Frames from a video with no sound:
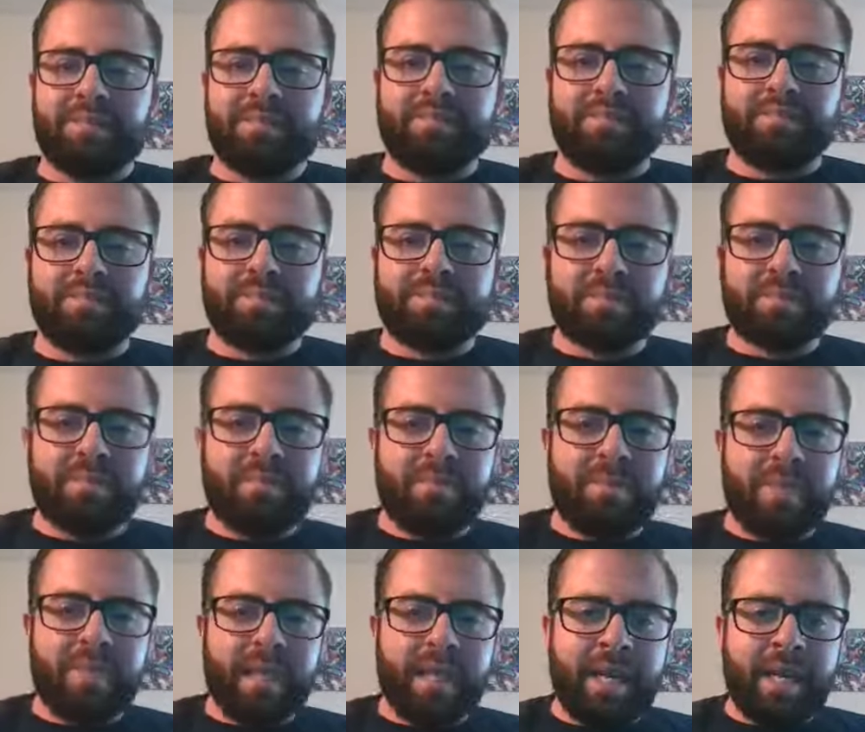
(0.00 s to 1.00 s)
Uh,
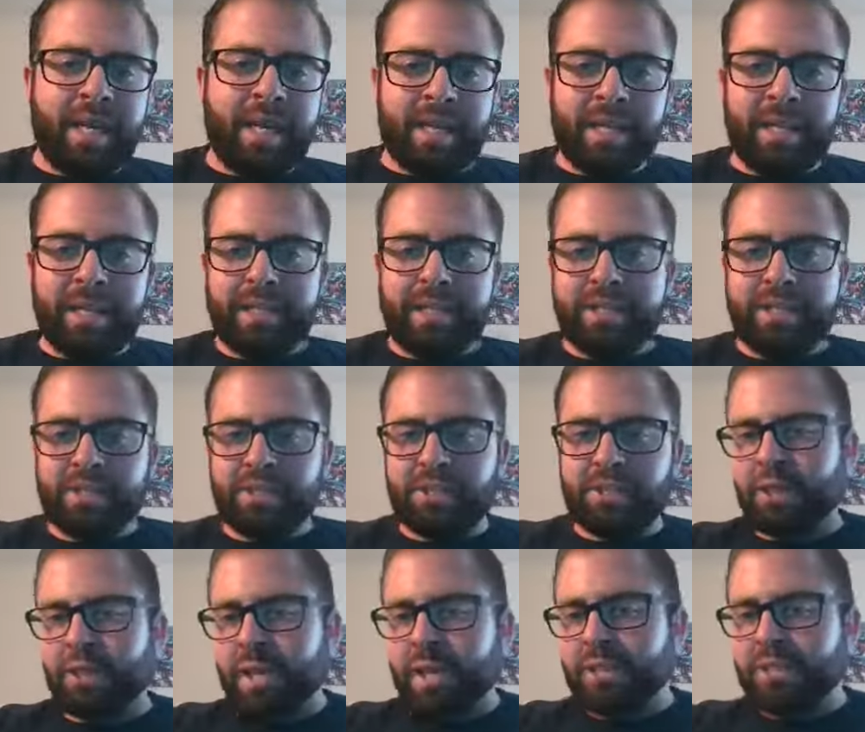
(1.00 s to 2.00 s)
I think the
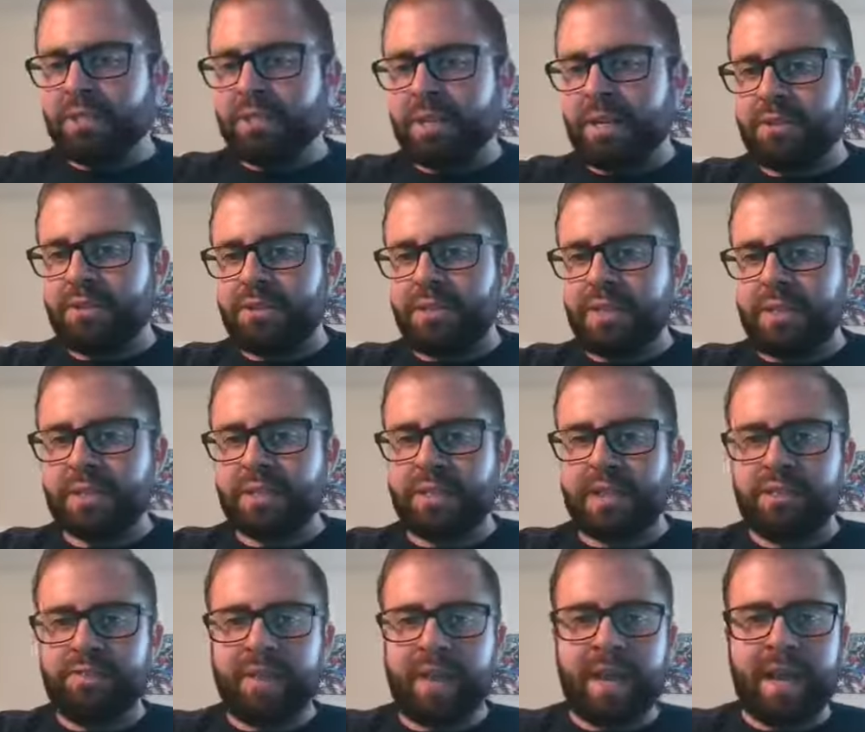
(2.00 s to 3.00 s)
strangest sound checks
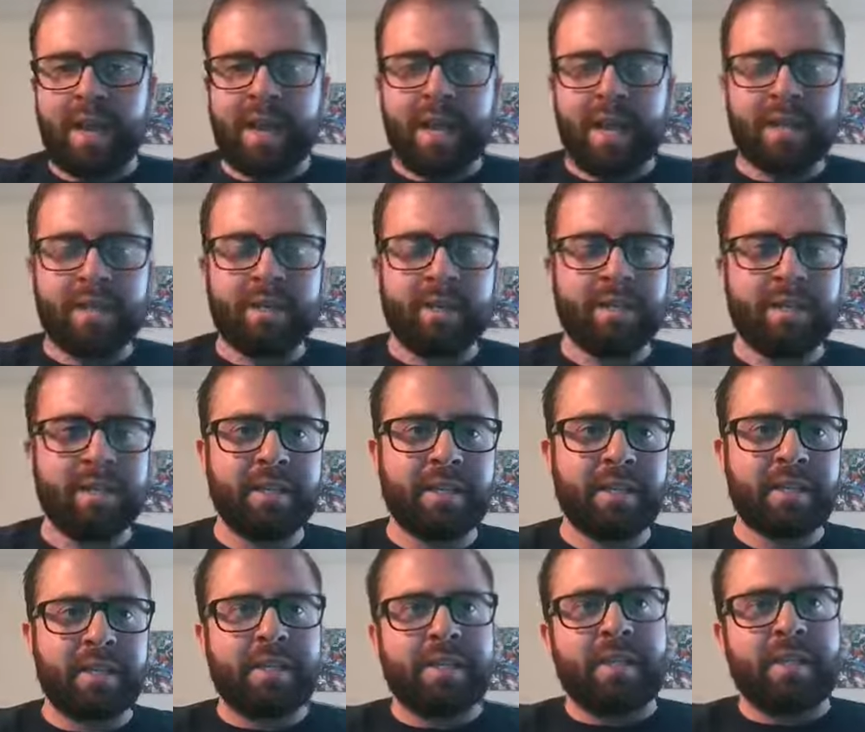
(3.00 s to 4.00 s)
I had.
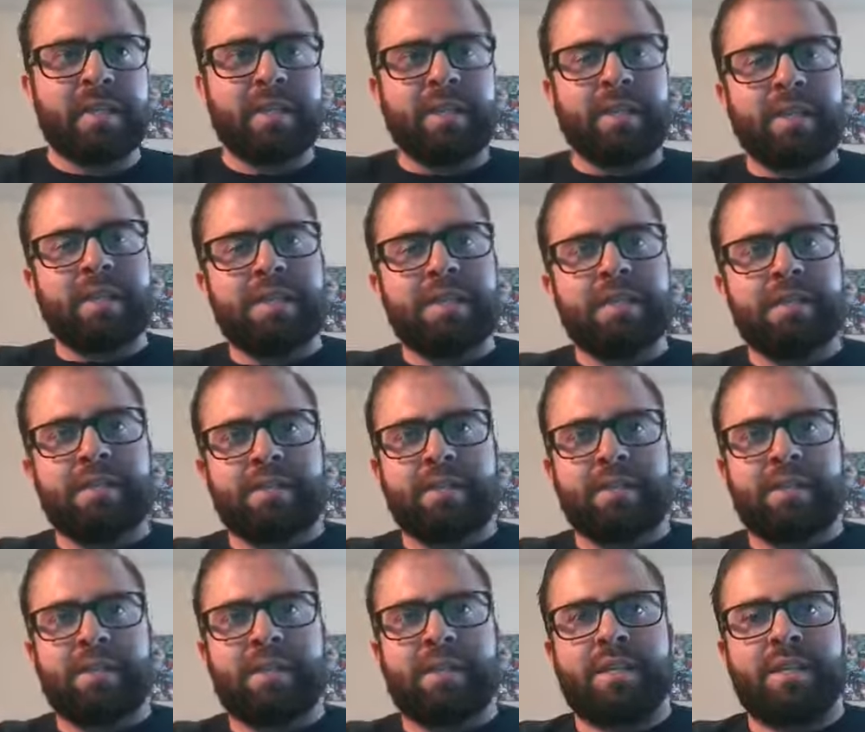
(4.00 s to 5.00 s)
Let's
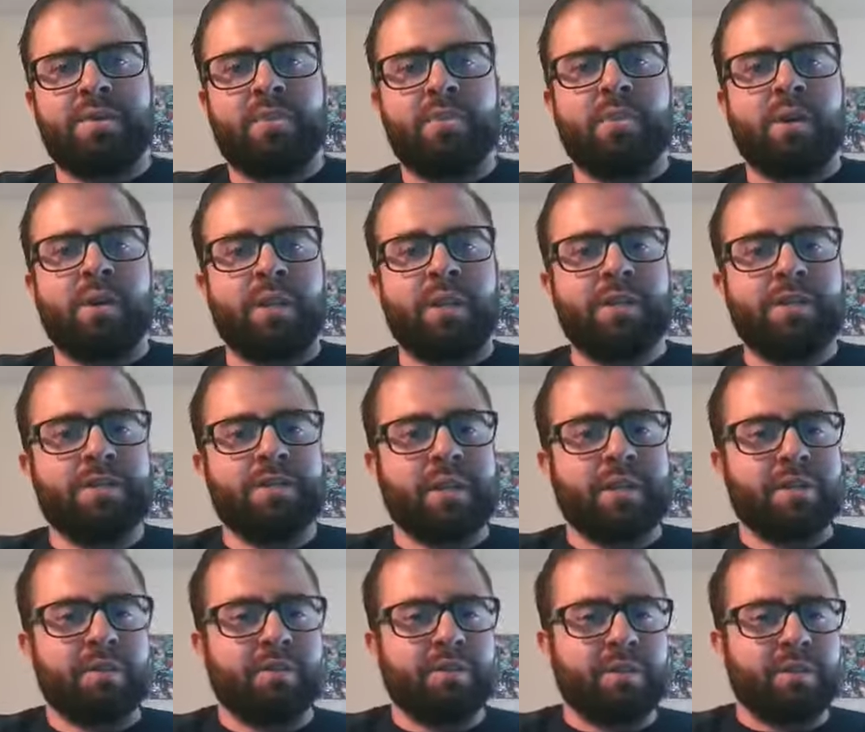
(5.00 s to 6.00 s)
see. I think one of the
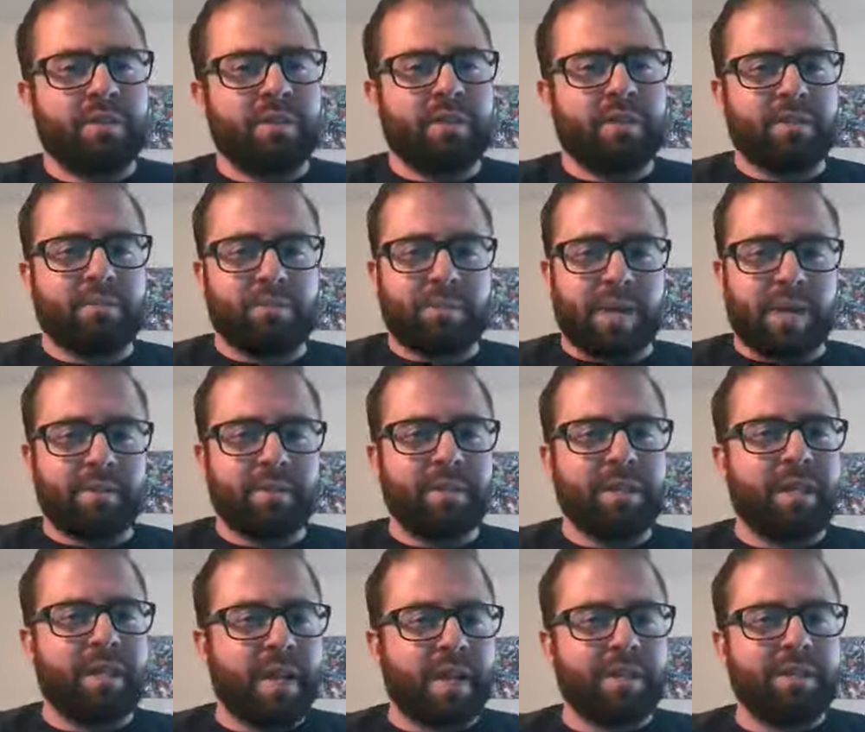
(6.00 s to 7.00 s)
ones is
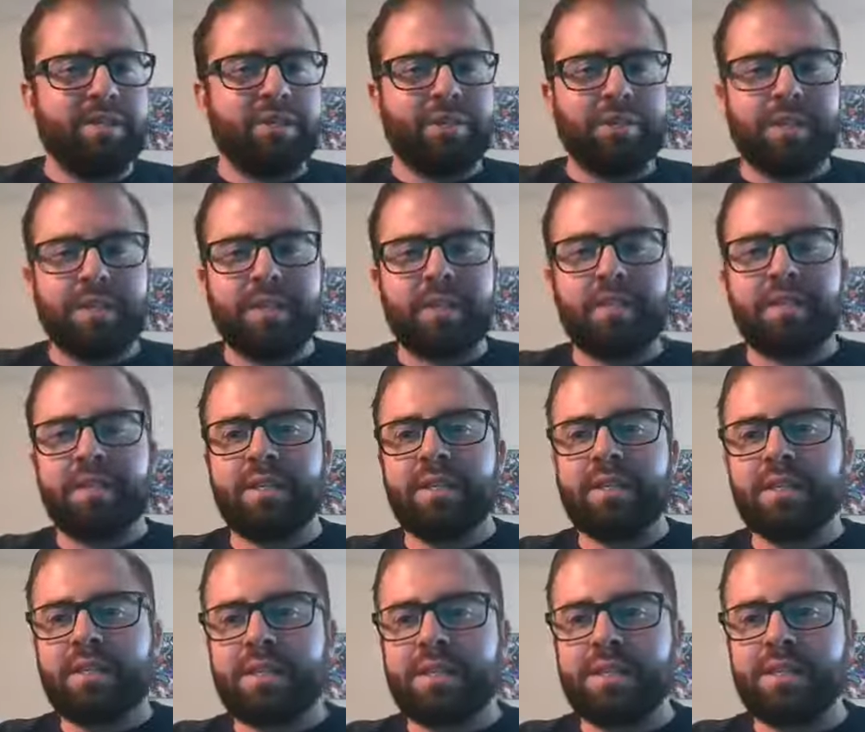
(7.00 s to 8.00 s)
probably Kenny G.
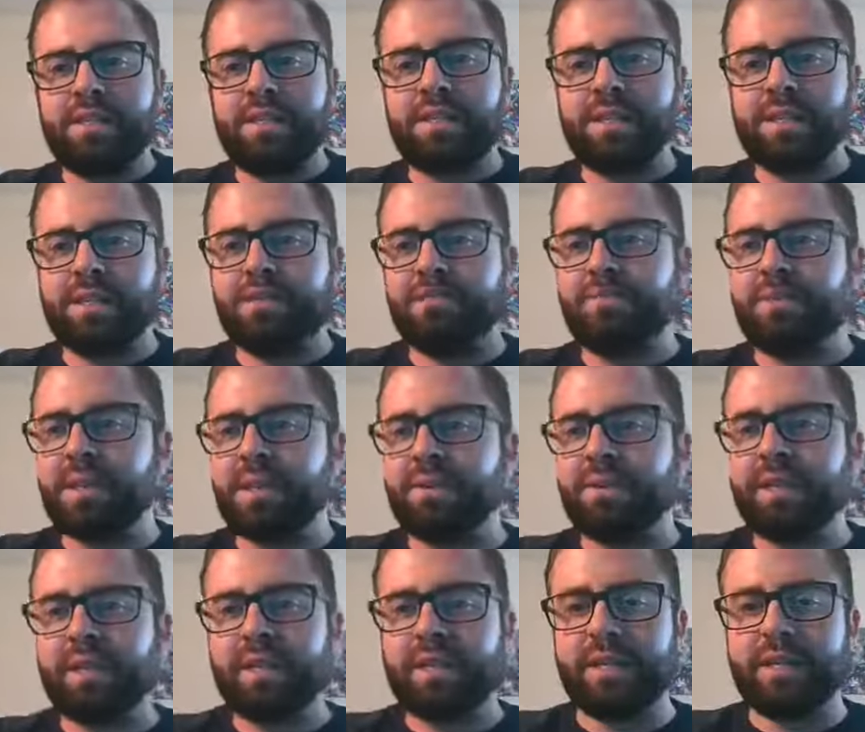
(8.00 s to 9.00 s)
He's just a very,
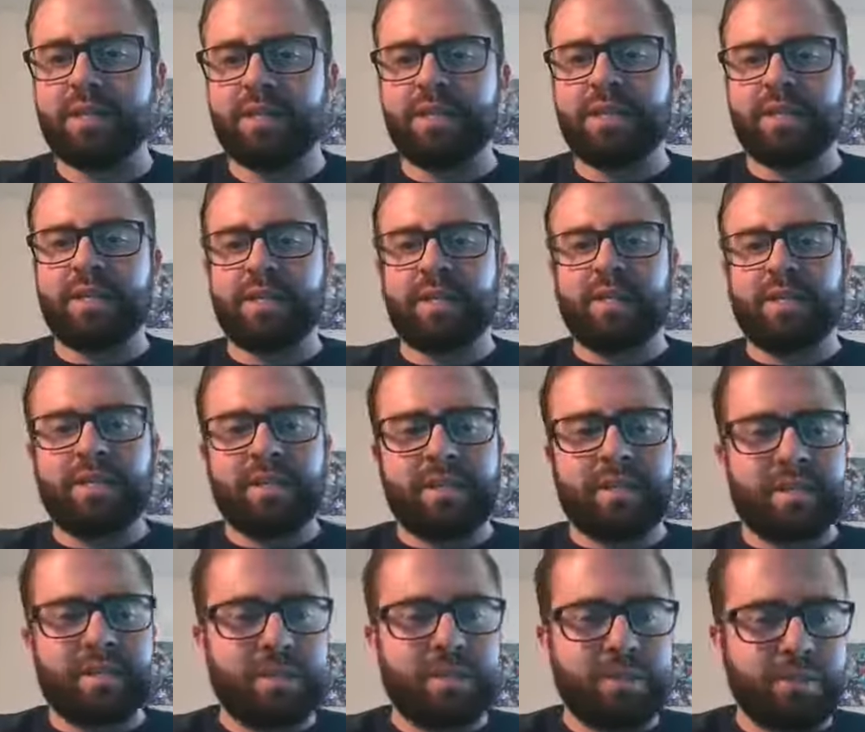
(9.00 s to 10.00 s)
very
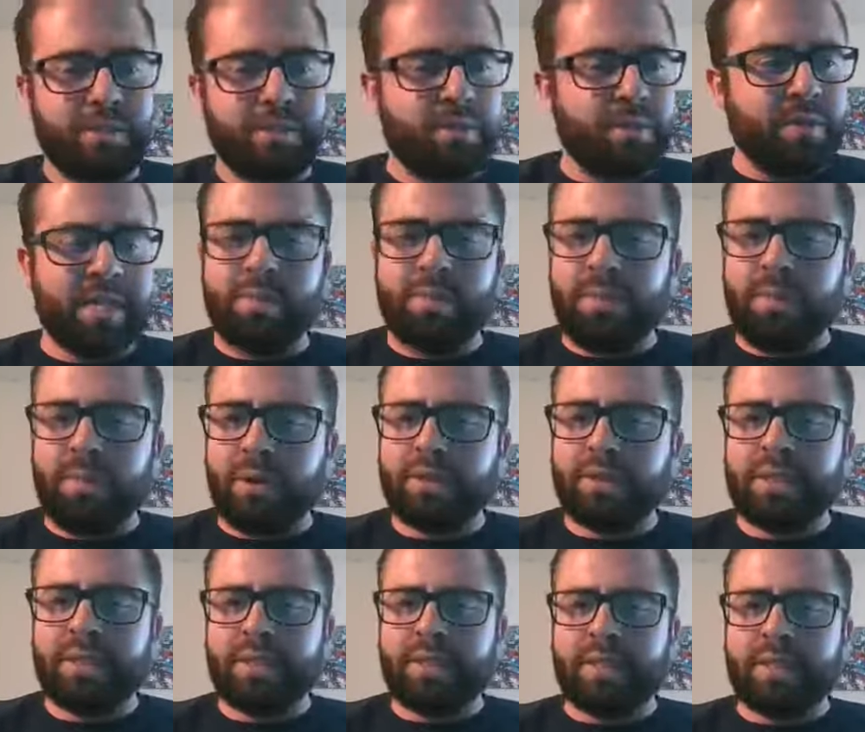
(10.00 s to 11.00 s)
unique
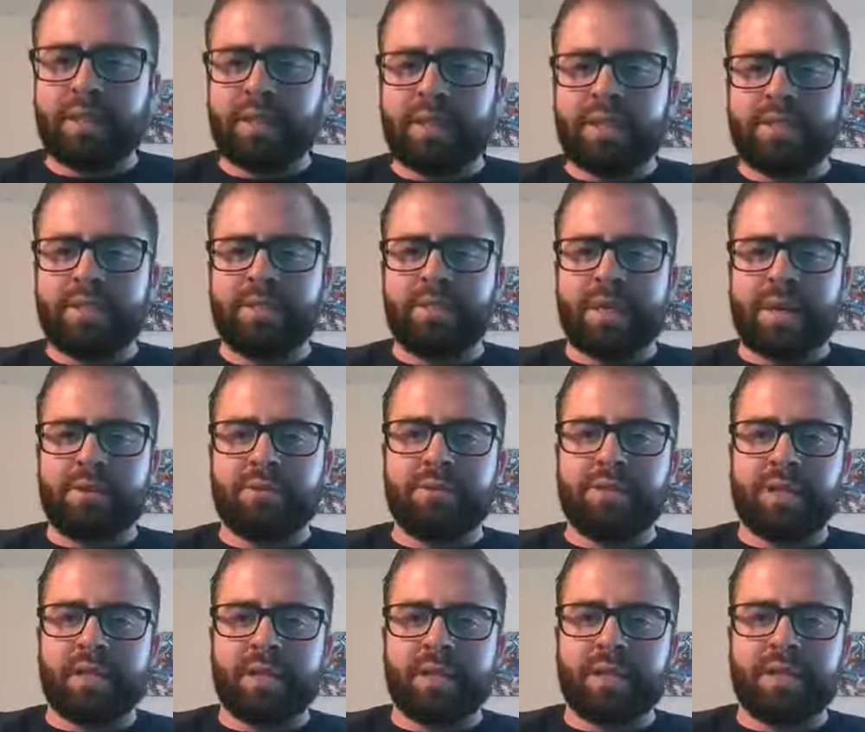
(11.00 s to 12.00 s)
person, and his
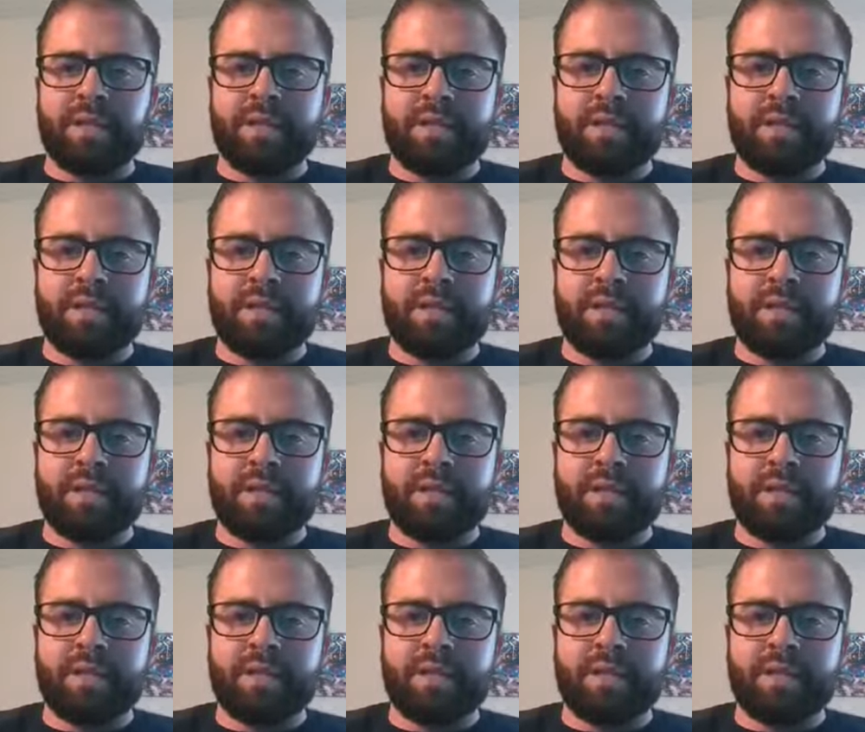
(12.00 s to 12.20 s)
sound